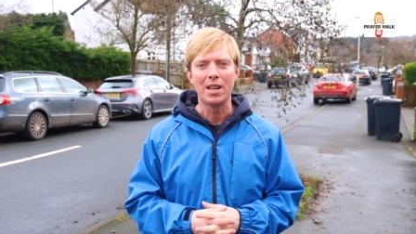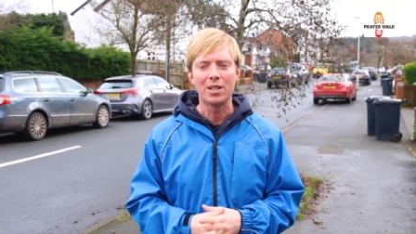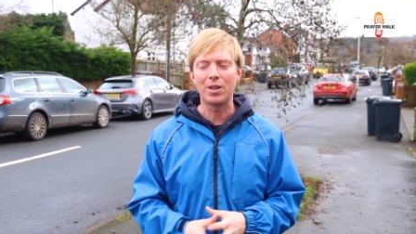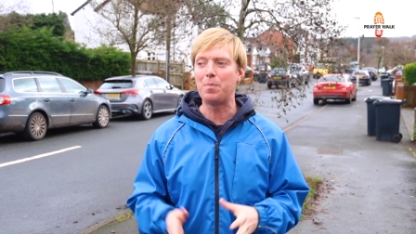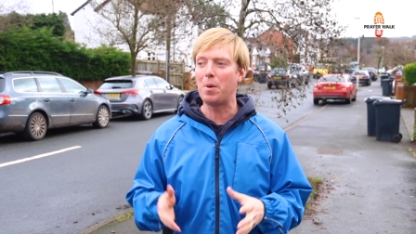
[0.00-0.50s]

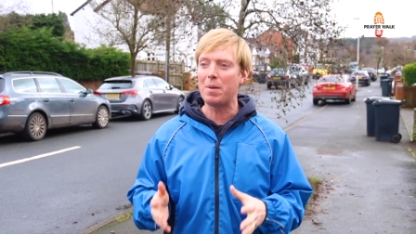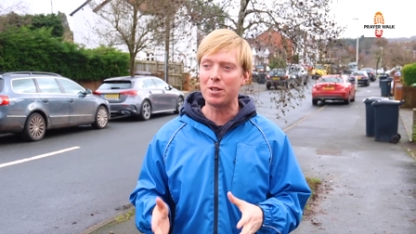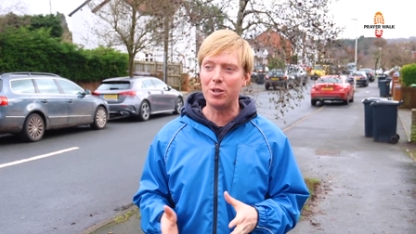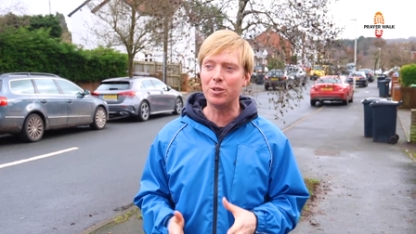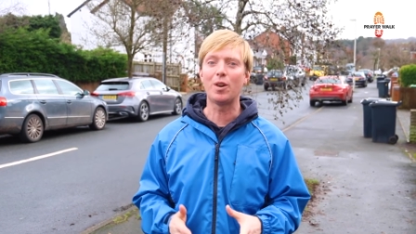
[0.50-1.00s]
So I put my
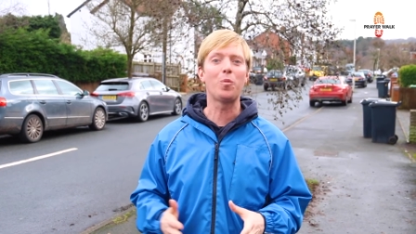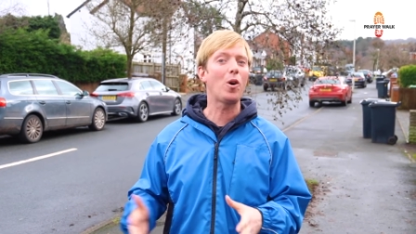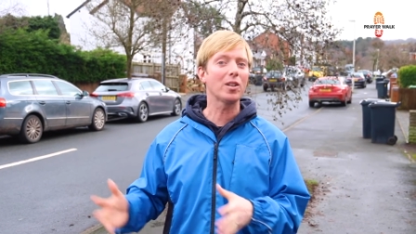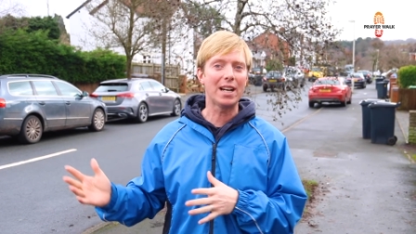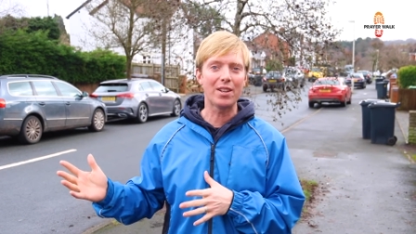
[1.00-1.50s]
shoes on,
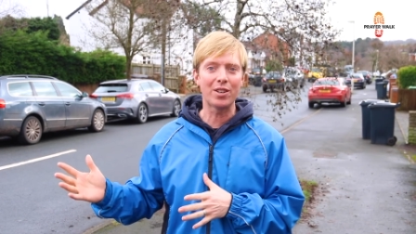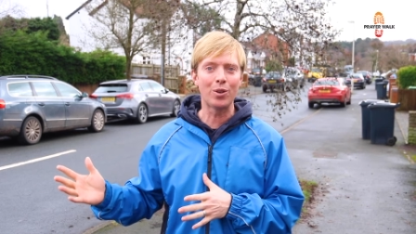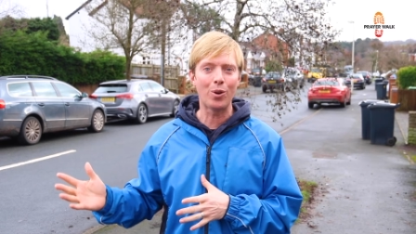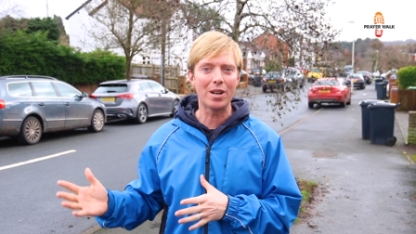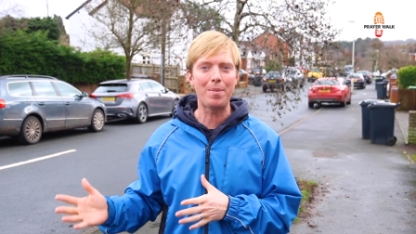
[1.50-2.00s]
walked out the
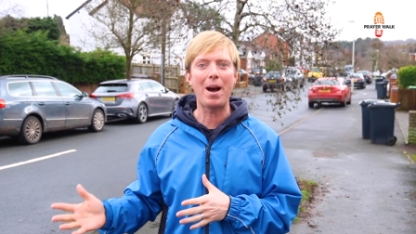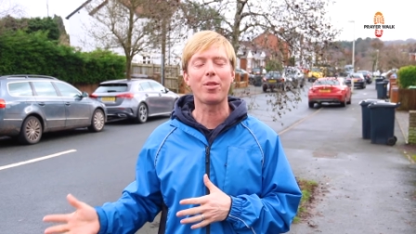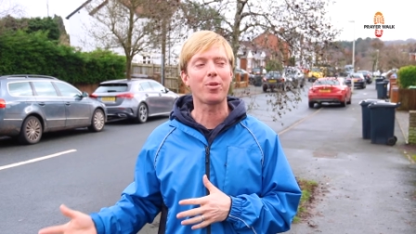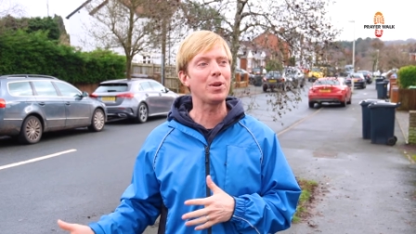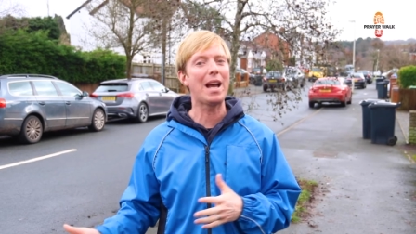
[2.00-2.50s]
door, and
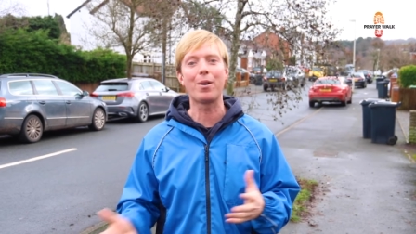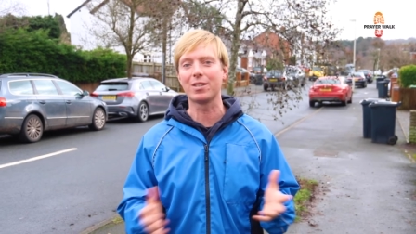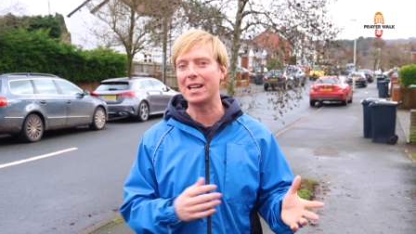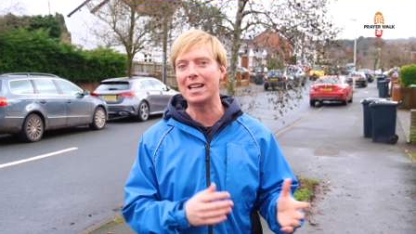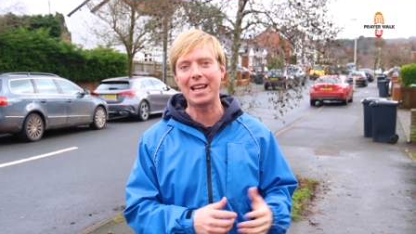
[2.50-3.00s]
about 3
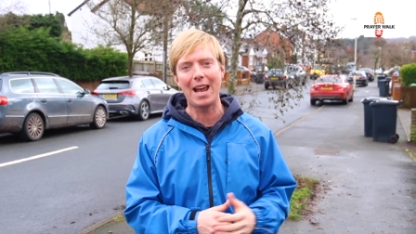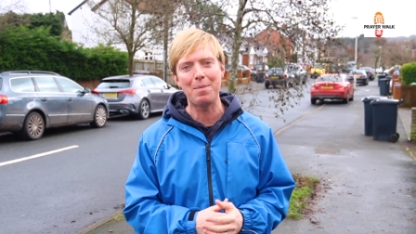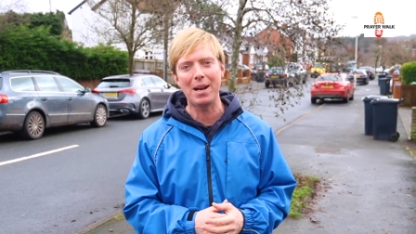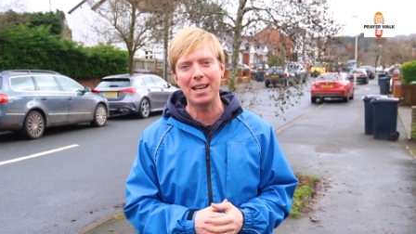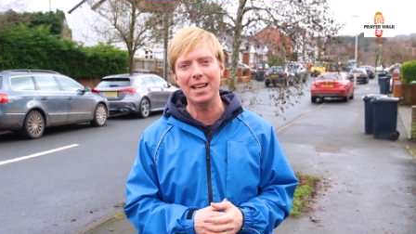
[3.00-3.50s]
hours later came
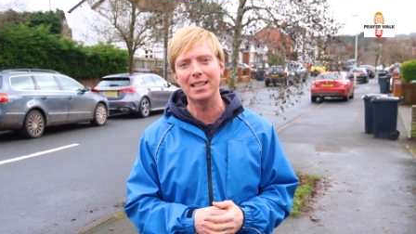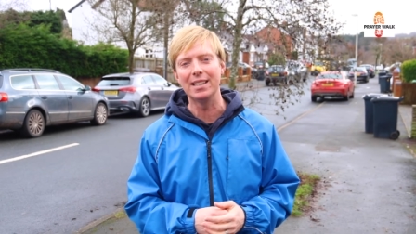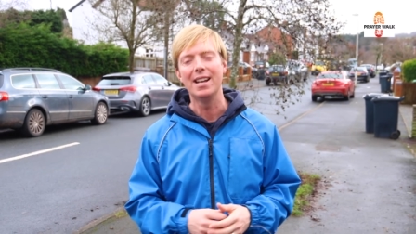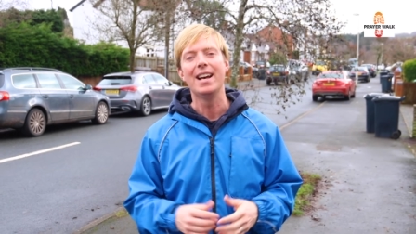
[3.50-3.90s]
back in.